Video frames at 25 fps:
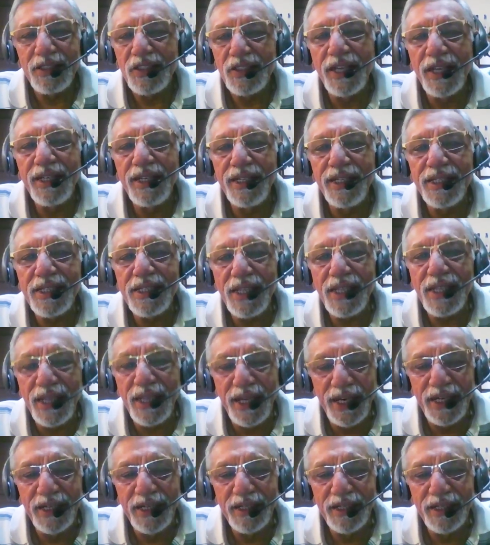Right.
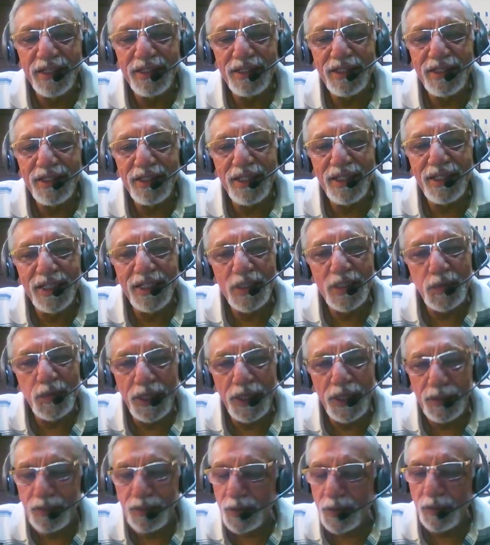Chinese aid
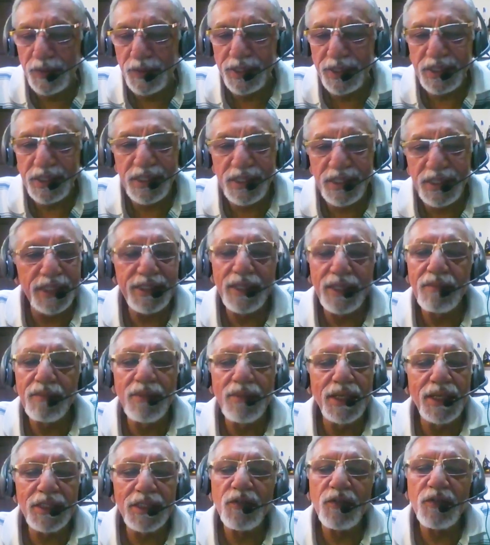is being promised,
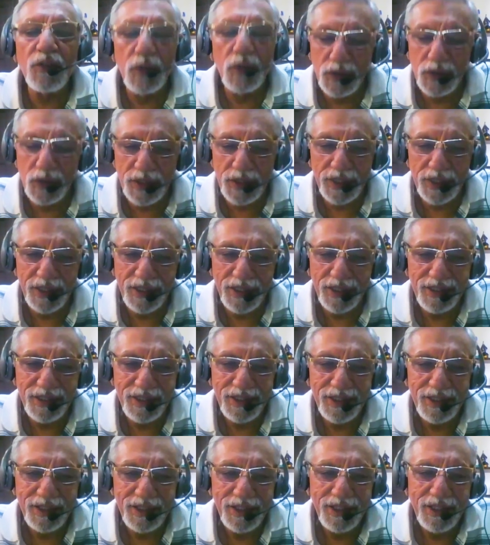nothing much
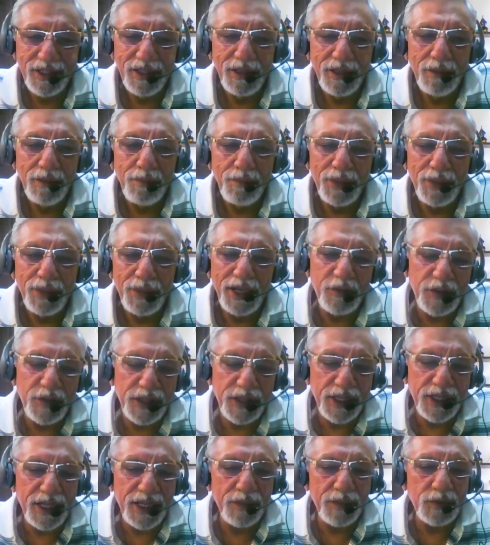flows in. But
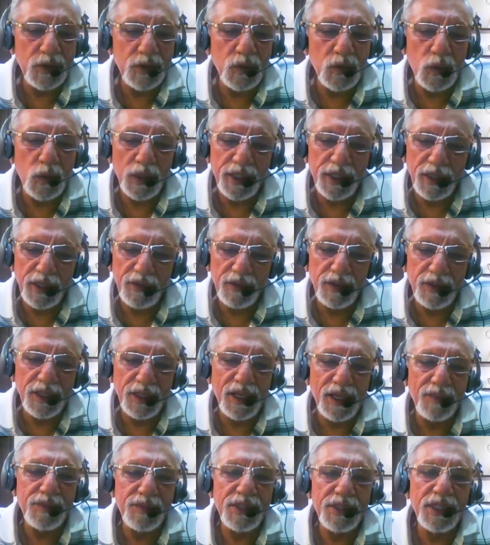if it comes,
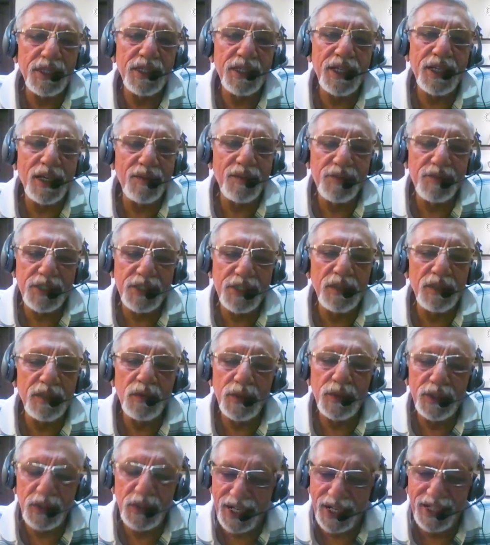whatever comes in
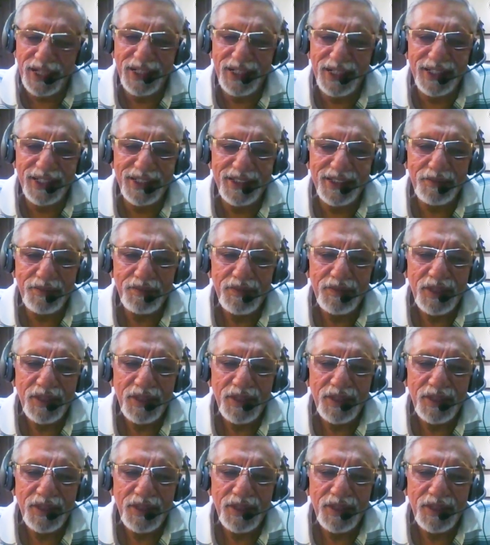with riders.